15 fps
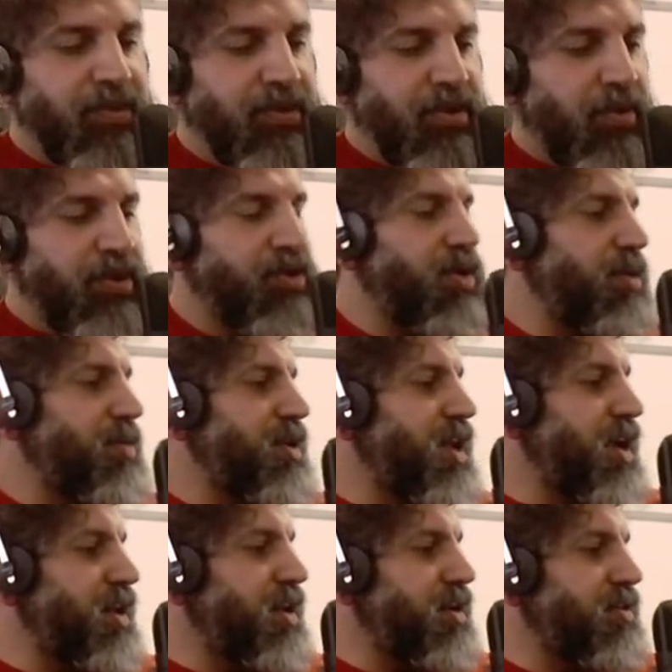so were you
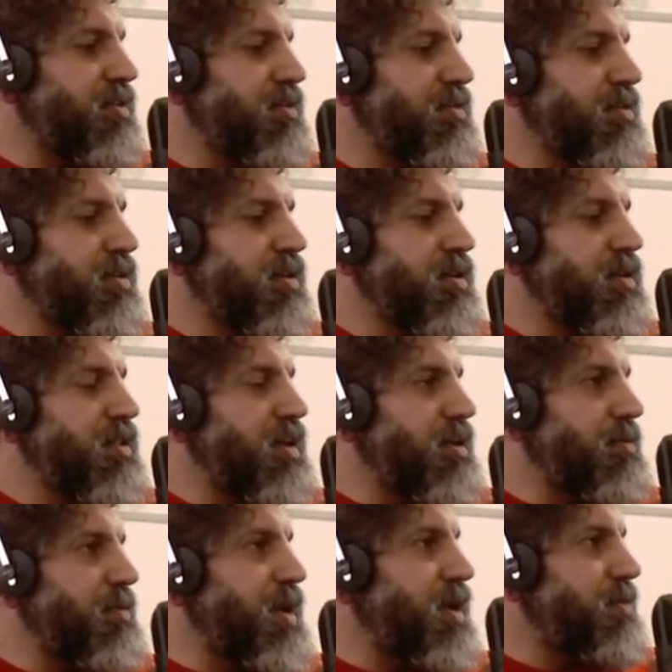emulating
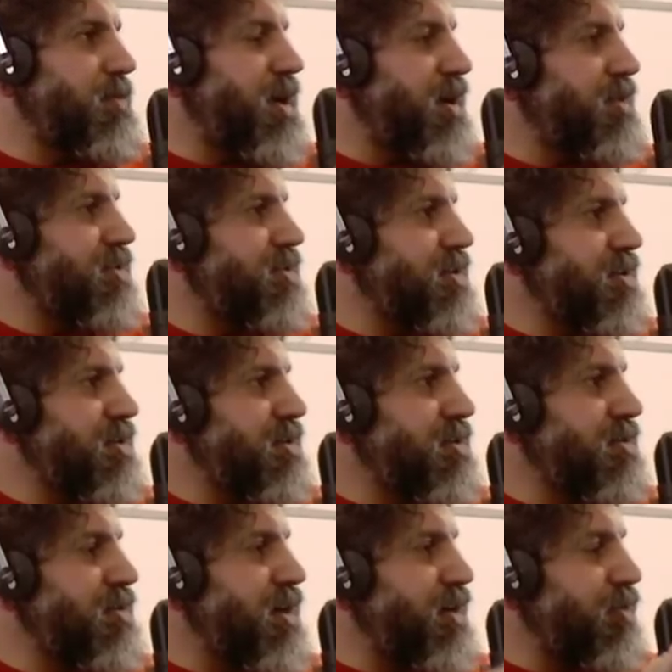the Make
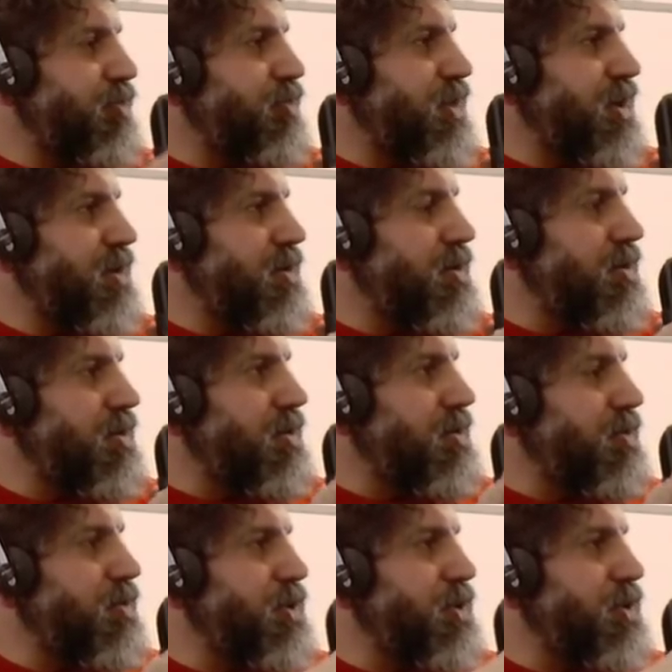Magazine kind of thing? Were you